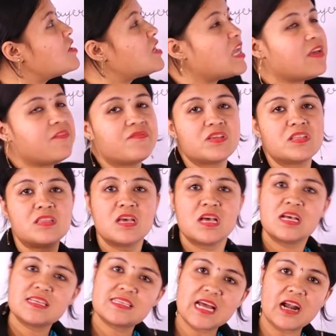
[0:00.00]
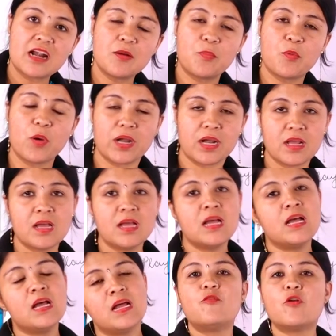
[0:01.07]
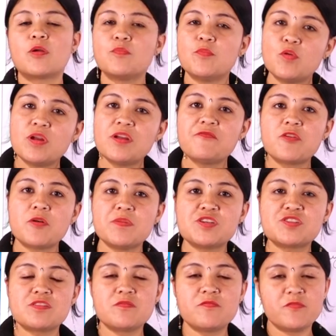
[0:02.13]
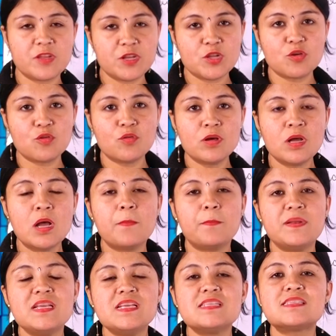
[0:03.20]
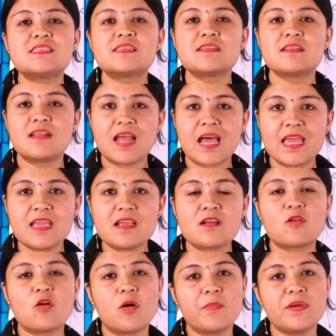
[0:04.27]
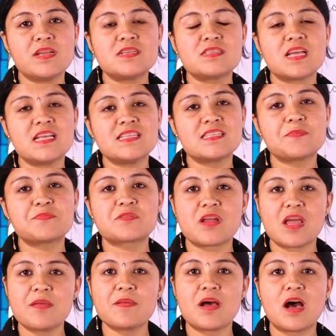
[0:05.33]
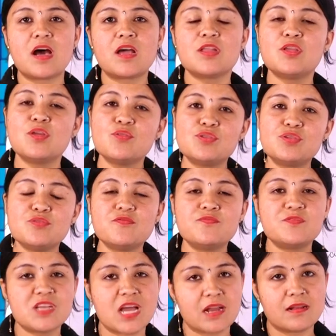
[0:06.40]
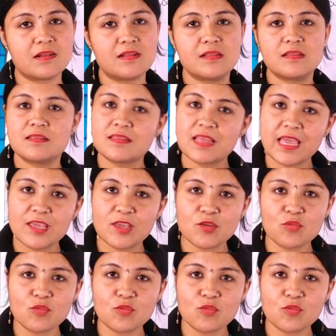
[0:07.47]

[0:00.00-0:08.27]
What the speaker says: game with saddle point. For more information video, please like, comment and subscribe our YouTube channel. Thank